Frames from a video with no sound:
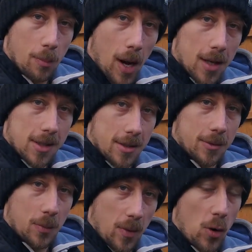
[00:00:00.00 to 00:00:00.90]
But
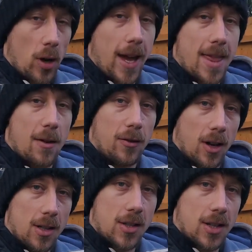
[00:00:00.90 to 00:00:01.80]
we've got to get there
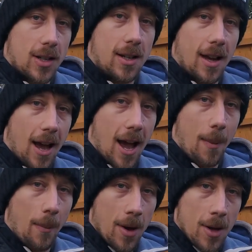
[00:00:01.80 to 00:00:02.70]
first.
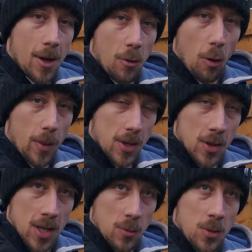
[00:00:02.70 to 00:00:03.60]
Um, what we've been
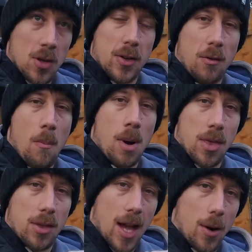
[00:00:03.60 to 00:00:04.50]
doing this we've been doing this for a
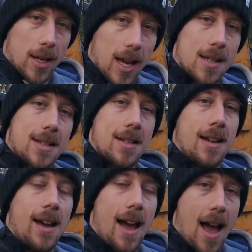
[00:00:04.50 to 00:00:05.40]
month now I guess
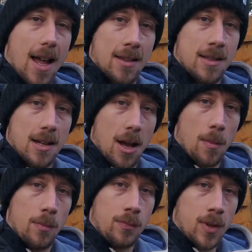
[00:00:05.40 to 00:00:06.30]
and
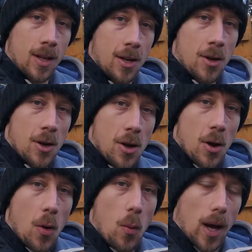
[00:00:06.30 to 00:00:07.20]
um,
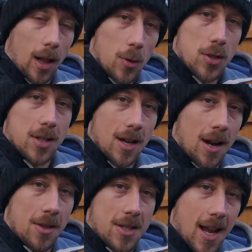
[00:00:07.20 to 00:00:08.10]
we're closer
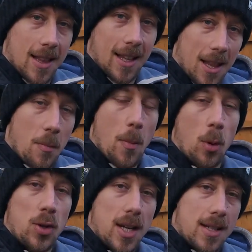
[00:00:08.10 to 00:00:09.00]
to understanding it in a bit
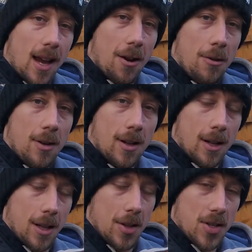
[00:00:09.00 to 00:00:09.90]
more detail
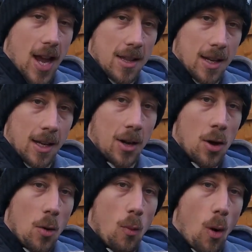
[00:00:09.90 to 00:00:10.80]
and understanding
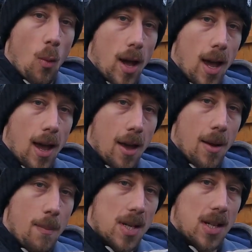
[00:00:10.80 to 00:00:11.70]
what we're
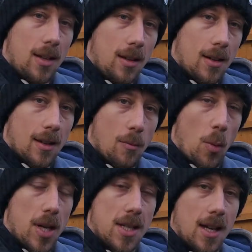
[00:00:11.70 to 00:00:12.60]
missing
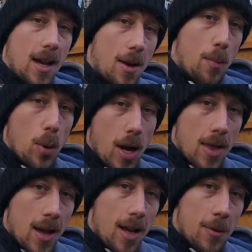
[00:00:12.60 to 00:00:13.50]
what we need to put
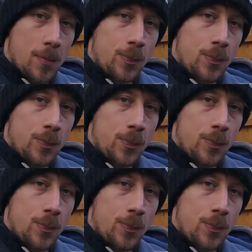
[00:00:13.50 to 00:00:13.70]
in there